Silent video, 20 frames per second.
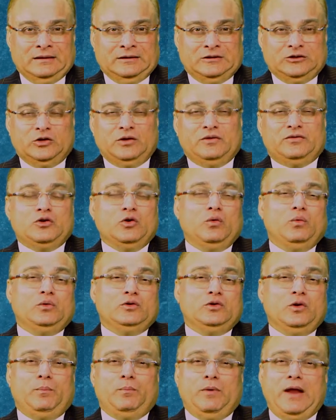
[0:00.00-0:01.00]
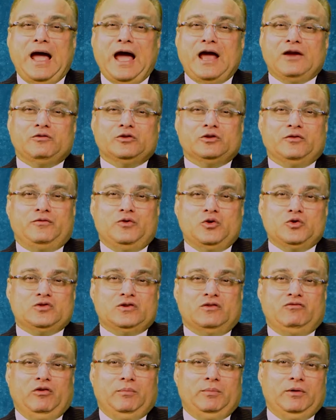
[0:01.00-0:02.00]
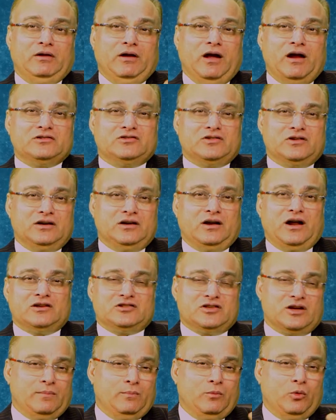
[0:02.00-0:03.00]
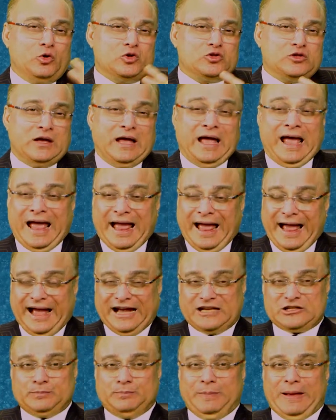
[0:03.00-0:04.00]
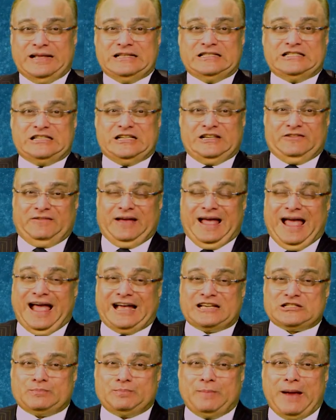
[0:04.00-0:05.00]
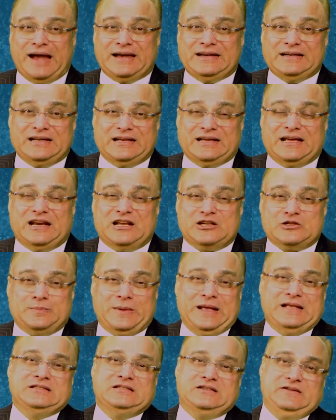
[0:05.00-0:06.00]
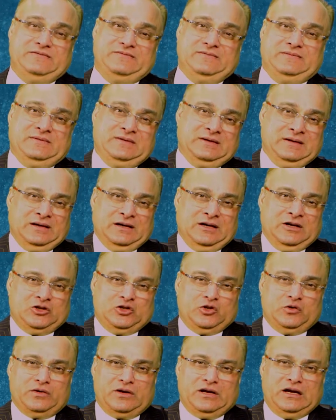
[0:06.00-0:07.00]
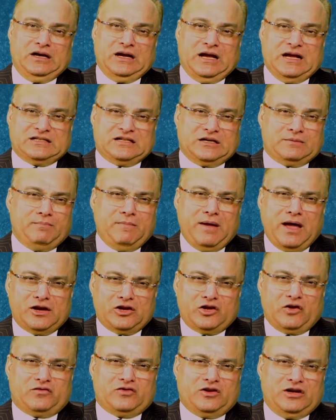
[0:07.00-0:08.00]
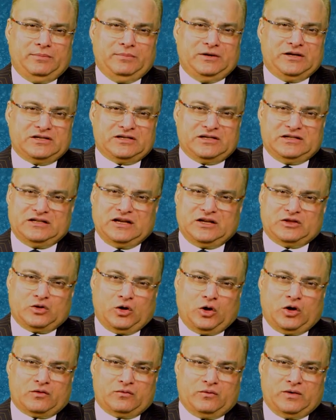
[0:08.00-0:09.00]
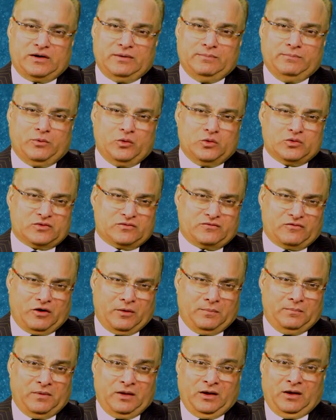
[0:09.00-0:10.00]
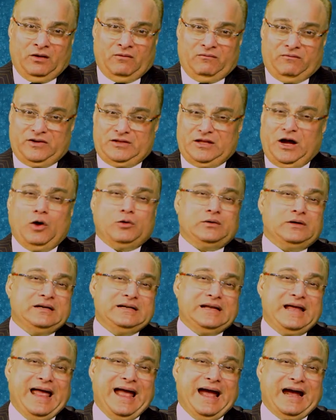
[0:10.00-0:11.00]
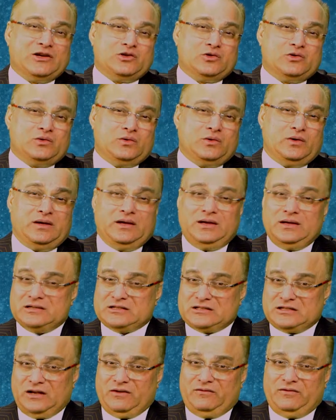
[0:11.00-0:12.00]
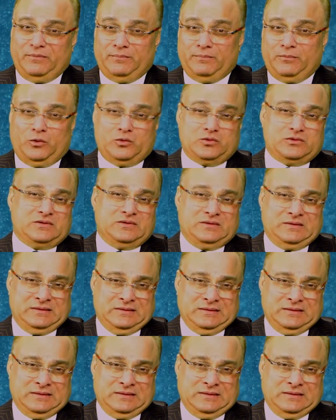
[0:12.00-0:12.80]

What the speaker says: Your plan for the future will be larger and larger and more expansive, expanding and expansive. You will realize that many of your limitations you thought were imposed from without any actually self-imposed.